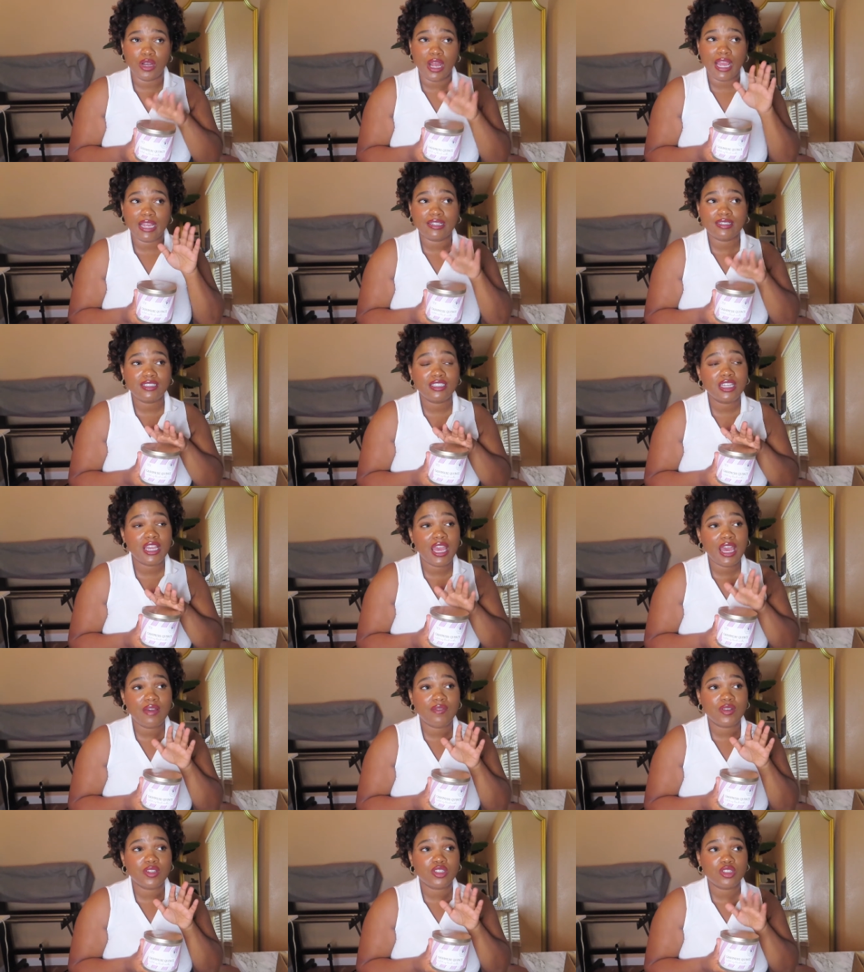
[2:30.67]
I actually
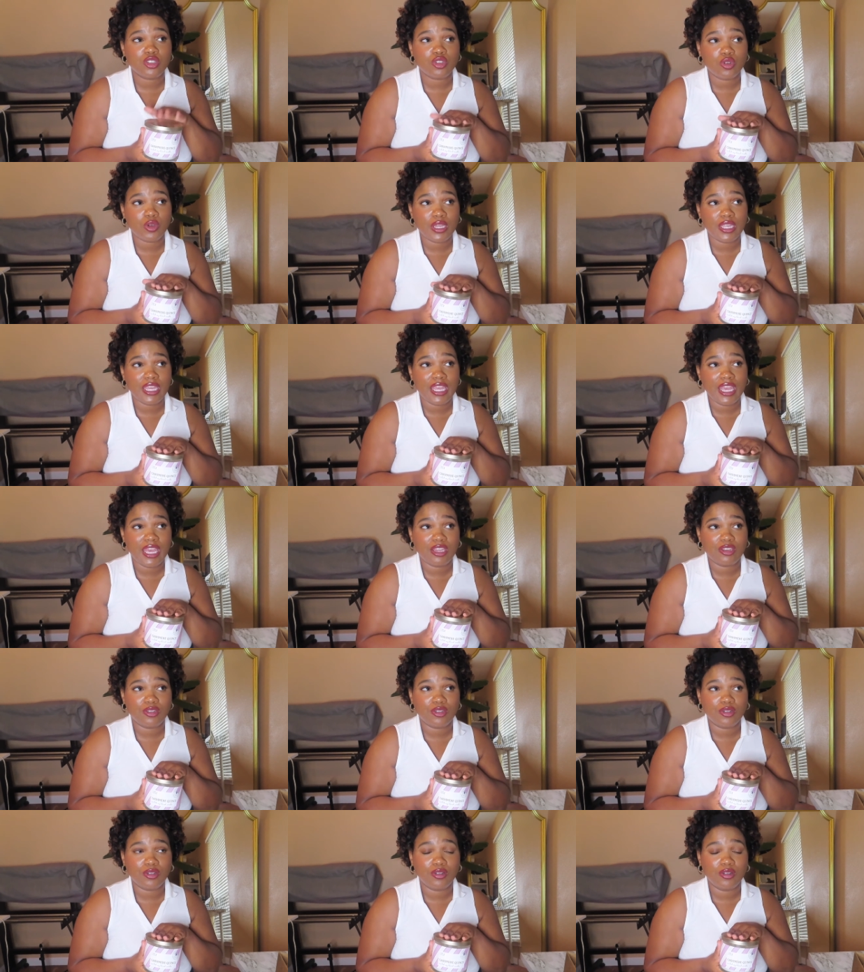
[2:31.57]
have a soy
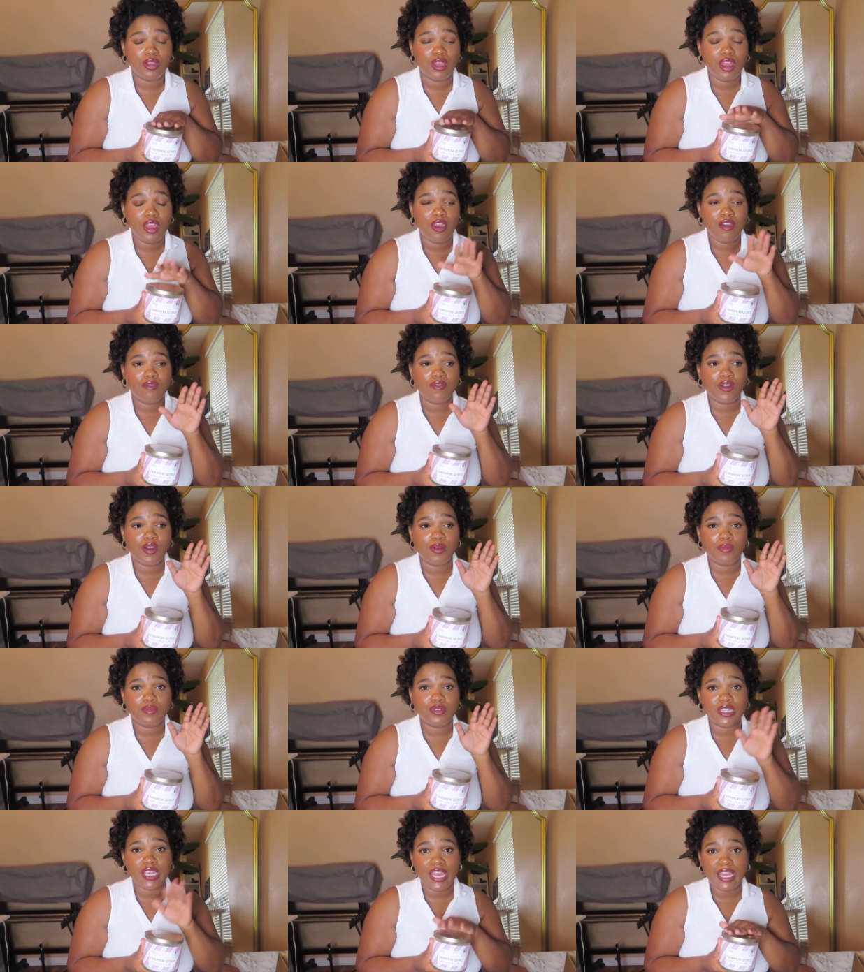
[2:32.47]
candle
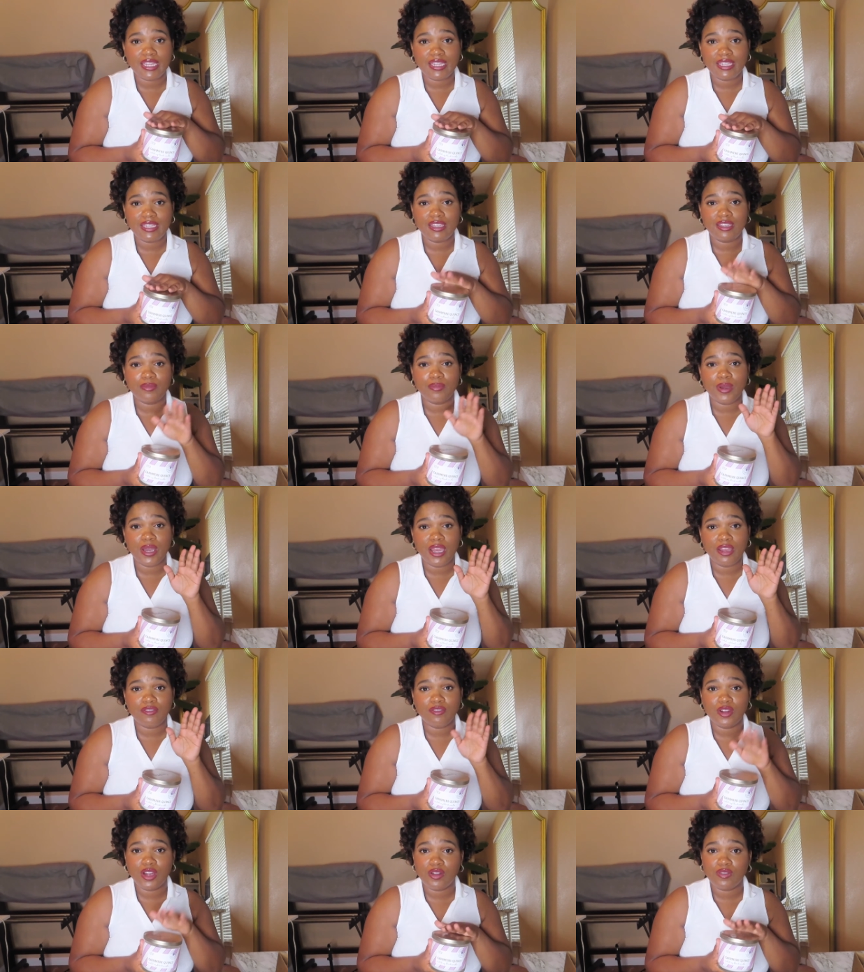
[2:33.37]
from Jackie
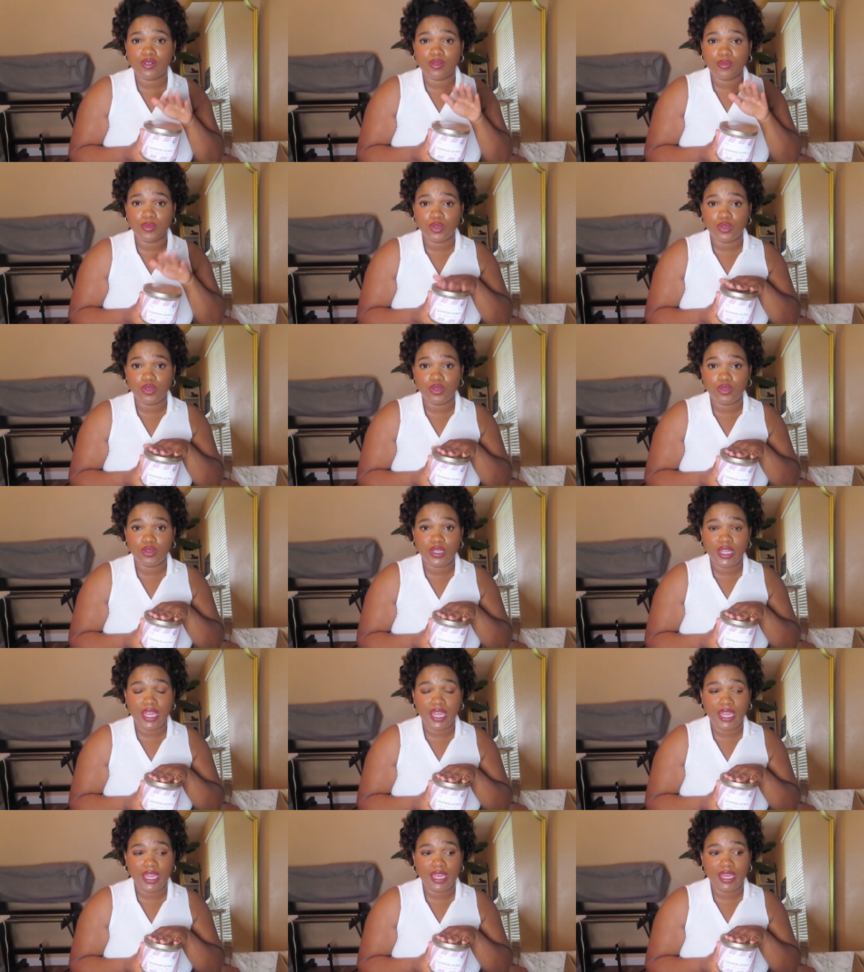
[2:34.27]
by Forever
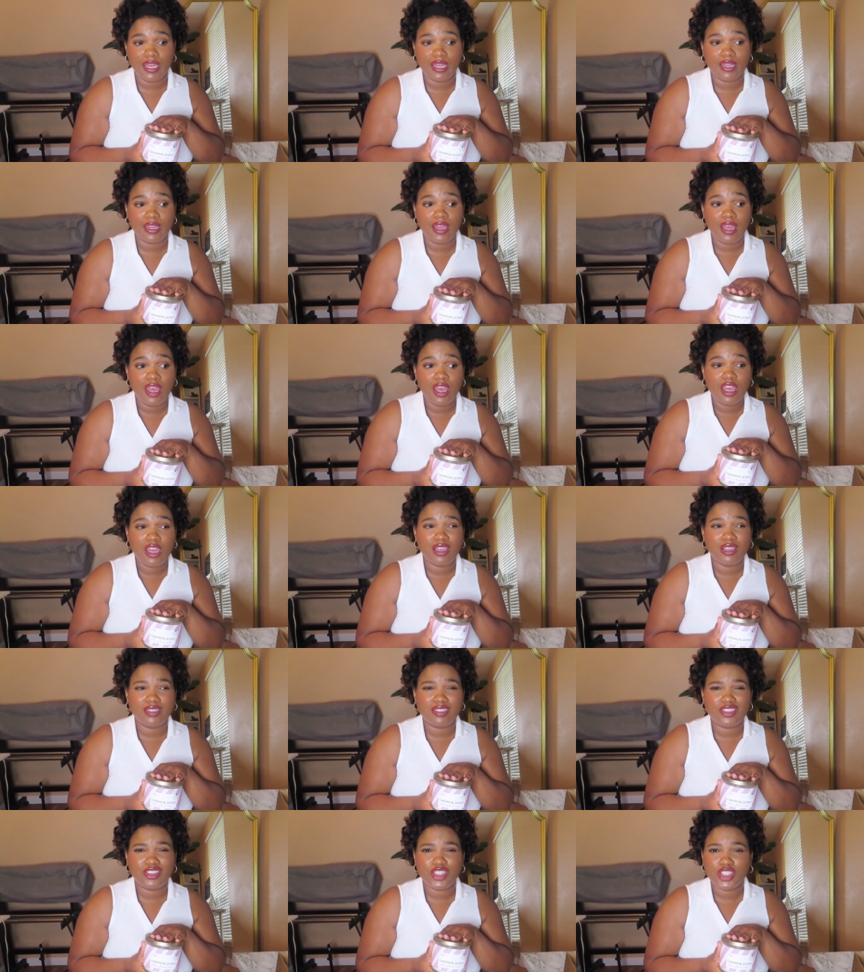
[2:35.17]
Mood, and
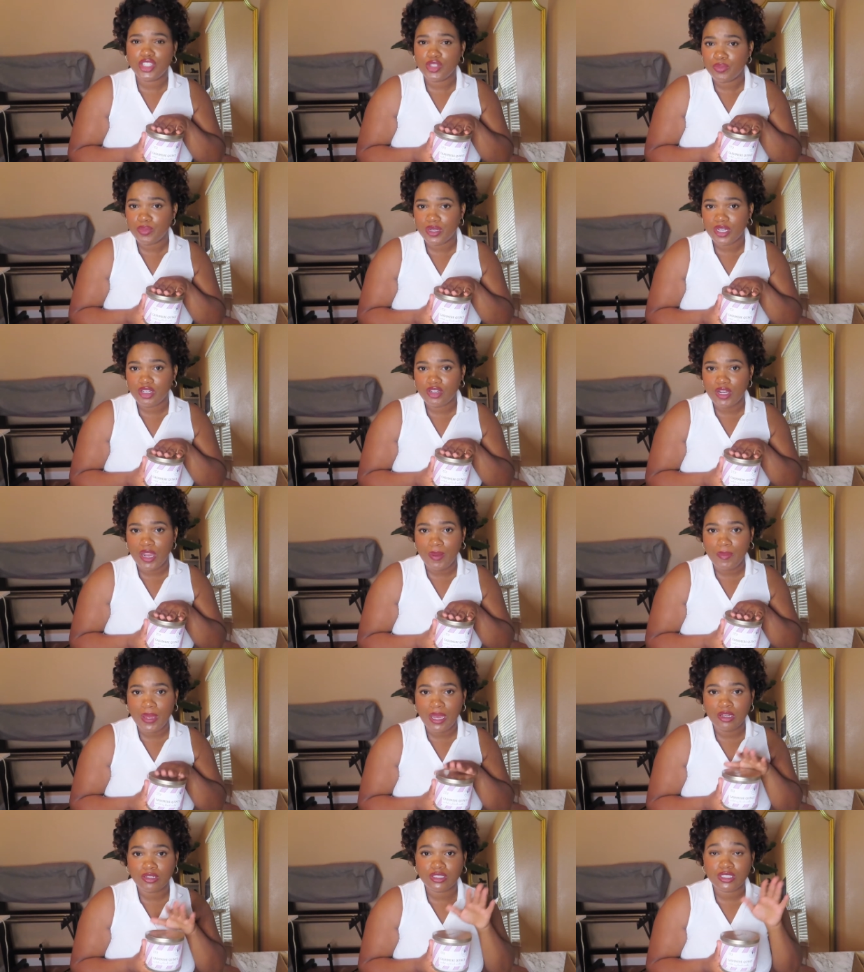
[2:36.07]
it's Gingerbread
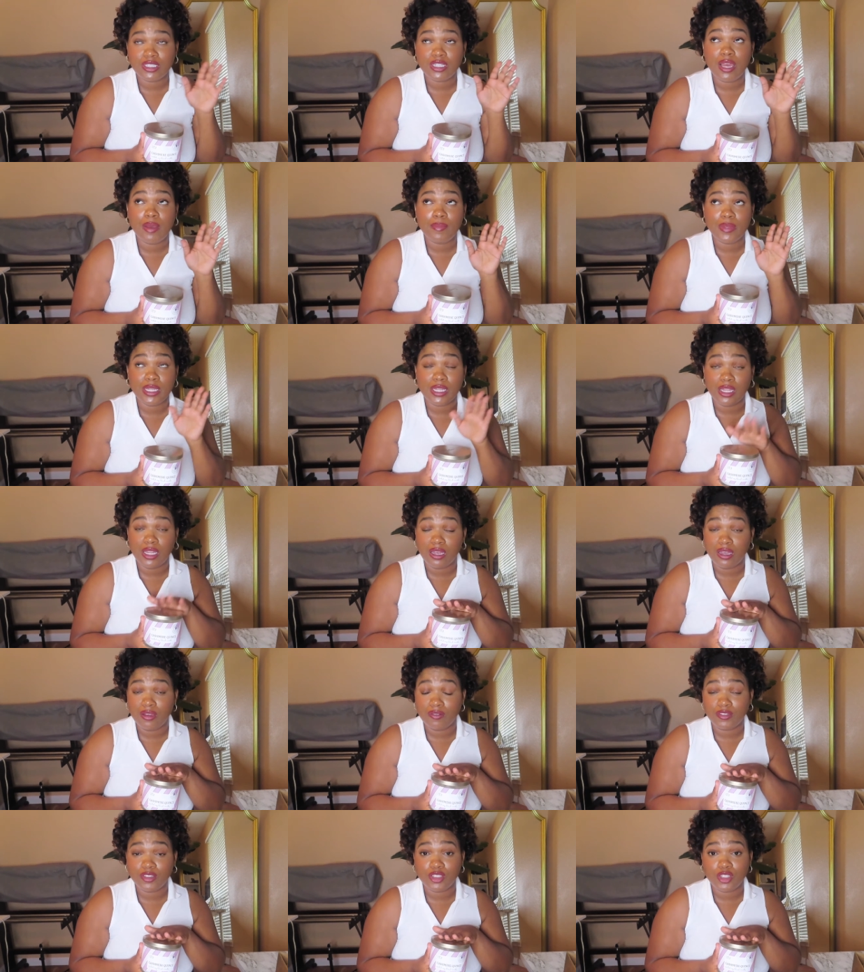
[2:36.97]
Trap House, and I'm in
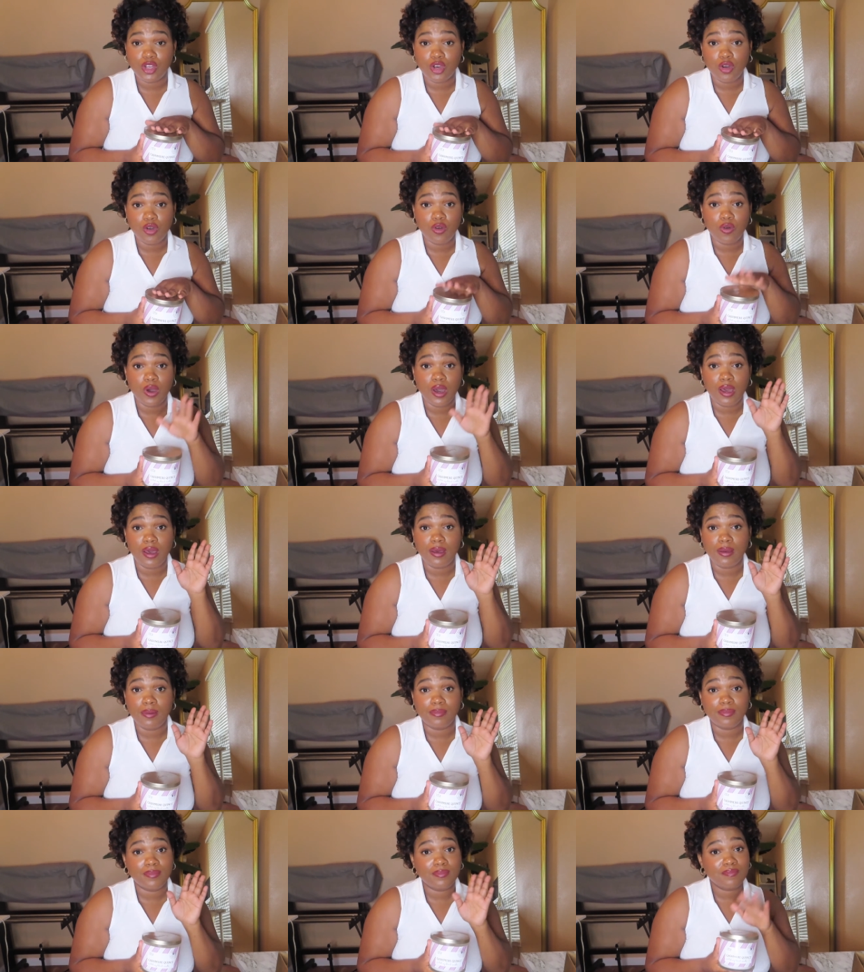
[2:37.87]
love.
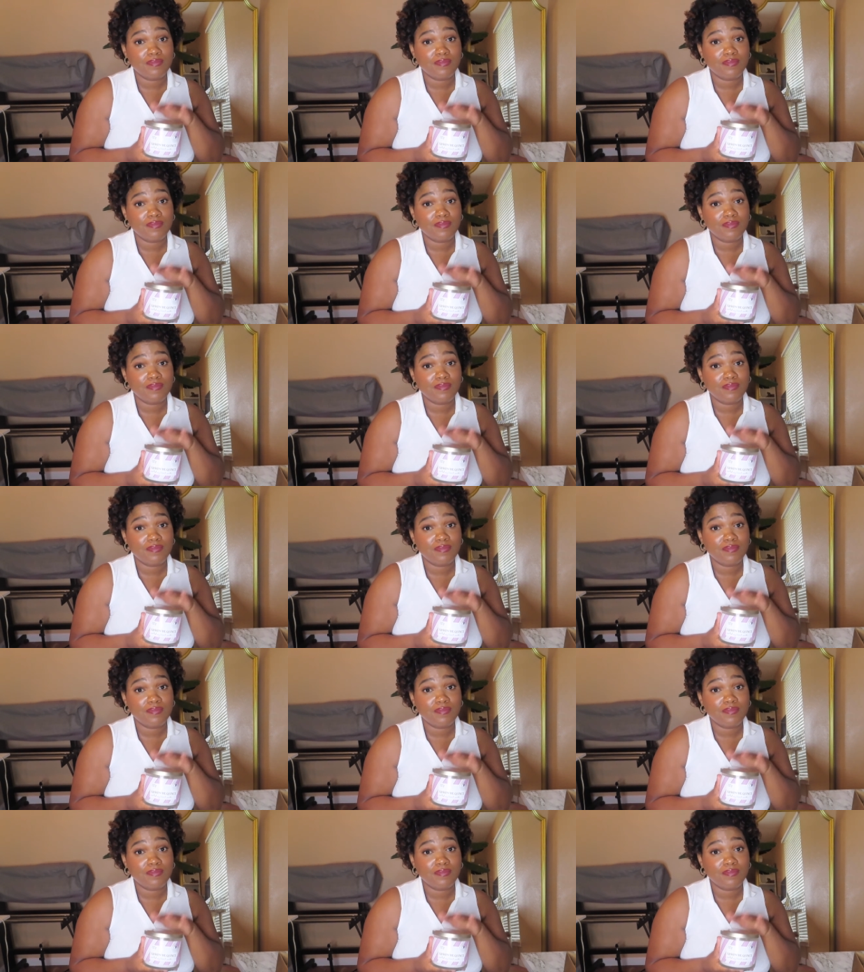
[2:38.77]
So